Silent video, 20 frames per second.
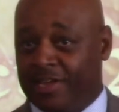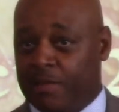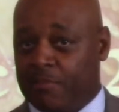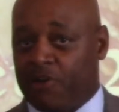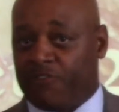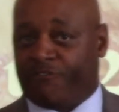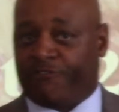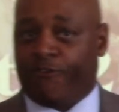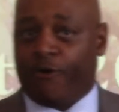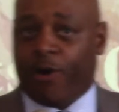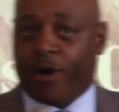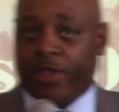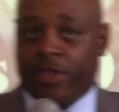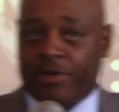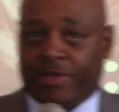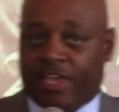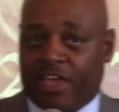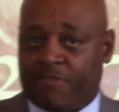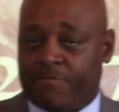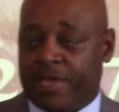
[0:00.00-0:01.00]
before
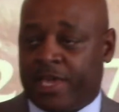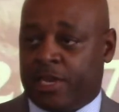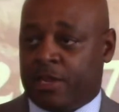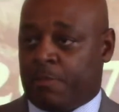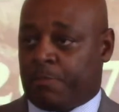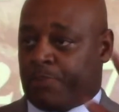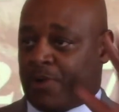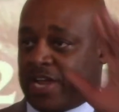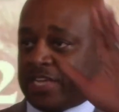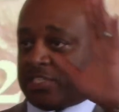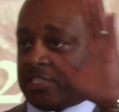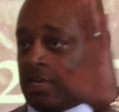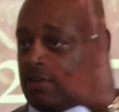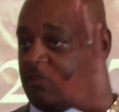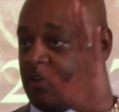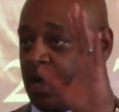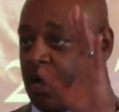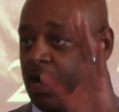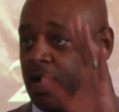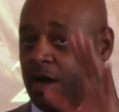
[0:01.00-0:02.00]
you give me an embrace
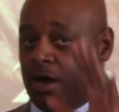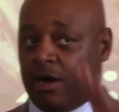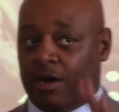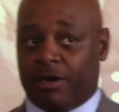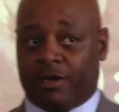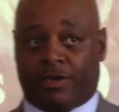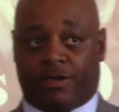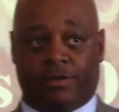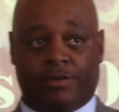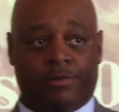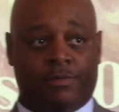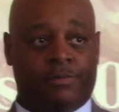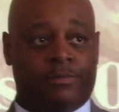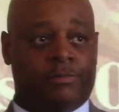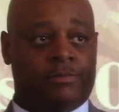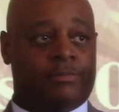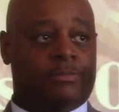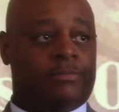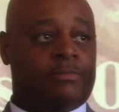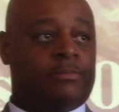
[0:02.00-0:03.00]
of a hug,
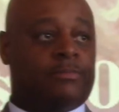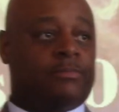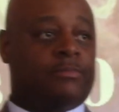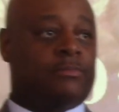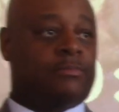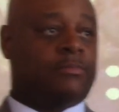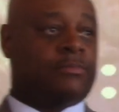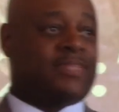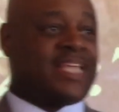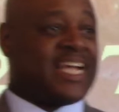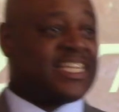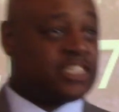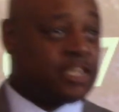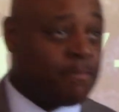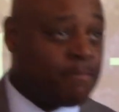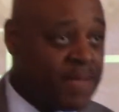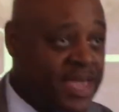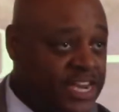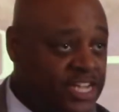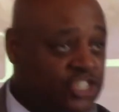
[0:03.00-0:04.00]
that's
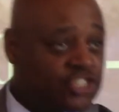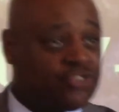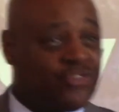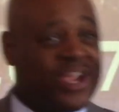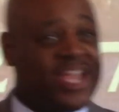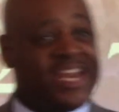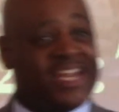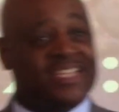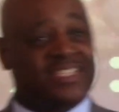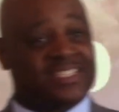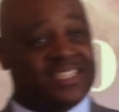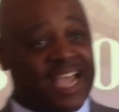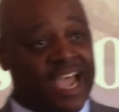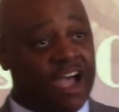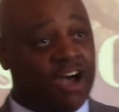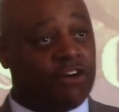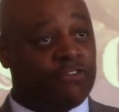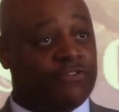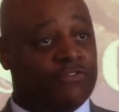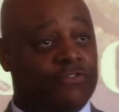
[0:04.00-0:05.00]
a ministry in
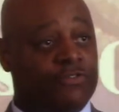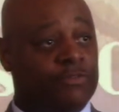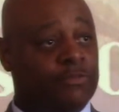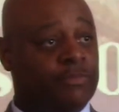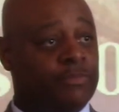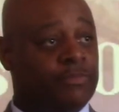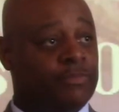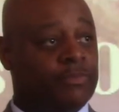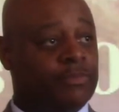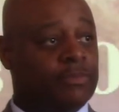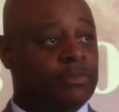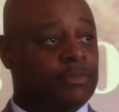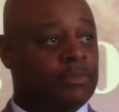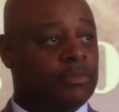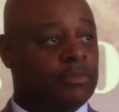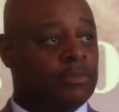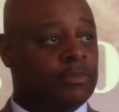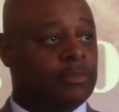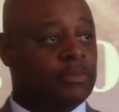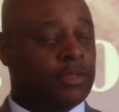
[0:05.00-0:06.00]
itself.
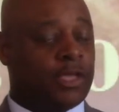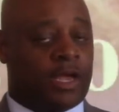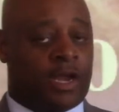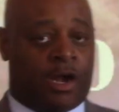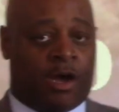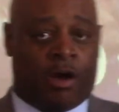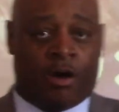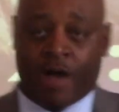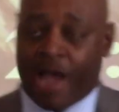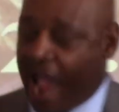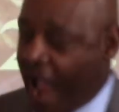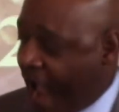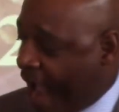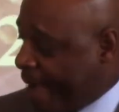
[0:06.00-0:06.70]
You know, our